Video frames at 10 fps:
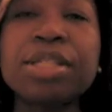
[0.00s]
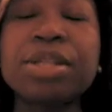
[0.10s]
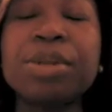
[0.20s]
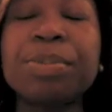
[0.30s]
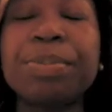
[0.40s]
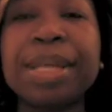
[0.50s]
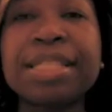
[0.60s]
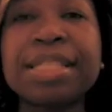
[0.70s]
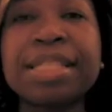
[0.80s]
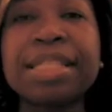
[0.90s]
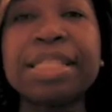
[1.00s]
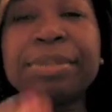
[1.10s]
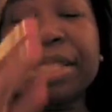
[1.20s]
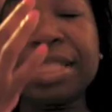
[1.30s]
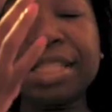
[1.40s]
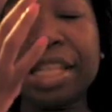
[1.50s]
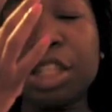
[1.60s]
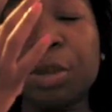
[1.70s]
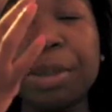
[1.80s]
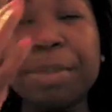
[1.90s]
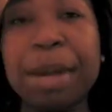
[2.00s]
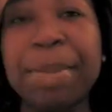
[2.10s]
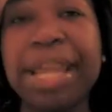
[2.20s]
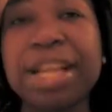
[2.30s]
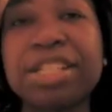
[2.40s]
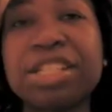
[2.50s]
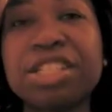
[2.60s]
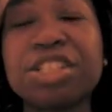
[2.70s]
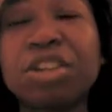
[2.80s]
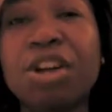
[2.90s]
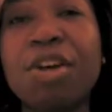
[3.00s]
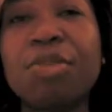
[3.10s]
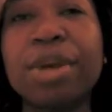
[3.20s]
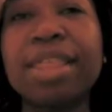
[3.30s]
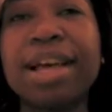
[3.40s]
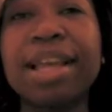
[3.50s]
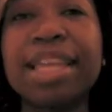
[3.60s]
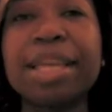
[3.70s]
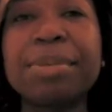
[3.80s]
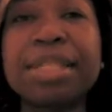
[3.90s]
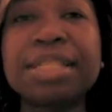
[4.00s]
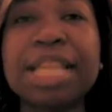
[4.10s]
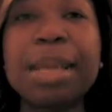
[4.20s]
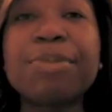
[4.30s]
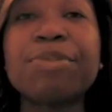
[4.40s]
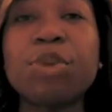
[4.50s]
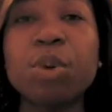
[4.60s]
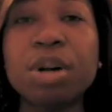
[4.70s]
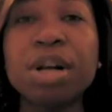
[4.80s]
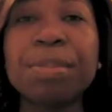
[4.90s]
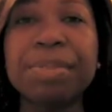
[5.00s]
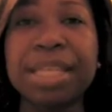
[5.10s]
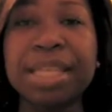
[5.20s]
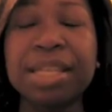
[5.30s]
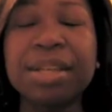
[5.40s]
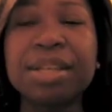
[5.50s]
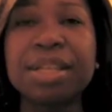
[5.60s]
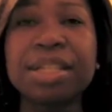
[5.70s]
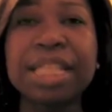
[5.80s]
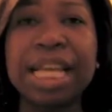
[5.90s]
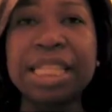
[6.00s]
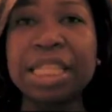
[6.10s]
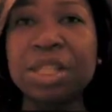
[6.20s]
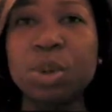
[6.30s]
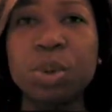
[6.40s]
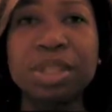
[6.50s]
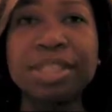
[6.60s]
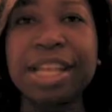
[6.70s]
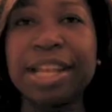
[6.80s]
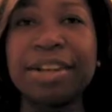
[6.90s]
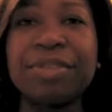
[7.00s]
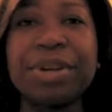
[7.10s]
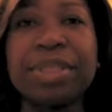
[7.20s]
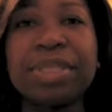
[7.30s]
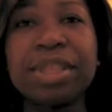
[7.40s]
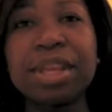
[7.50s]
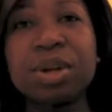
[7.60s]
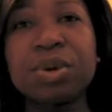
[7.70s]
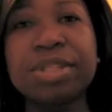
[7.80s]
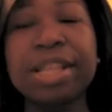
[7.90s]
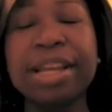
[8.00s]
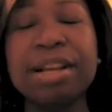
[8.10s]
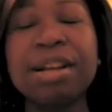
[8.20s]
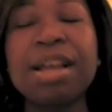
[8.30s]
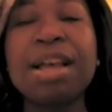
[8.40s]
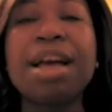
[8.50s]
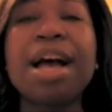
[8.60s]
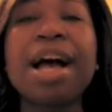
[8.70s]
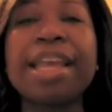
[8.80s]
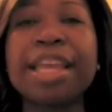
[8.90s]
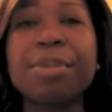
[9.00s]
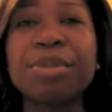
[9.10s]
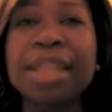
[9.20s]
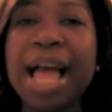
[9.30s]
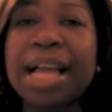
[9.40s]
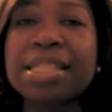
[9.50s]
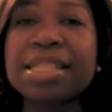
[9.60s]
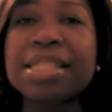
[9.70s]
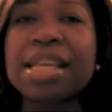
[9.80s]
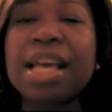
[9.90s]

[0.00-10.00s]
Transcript: So basically, let me just tell you a little bit about my hair just to start off with. I am a type 4B, tightly coiled hair, very thick, coarse hair. I am relaxed.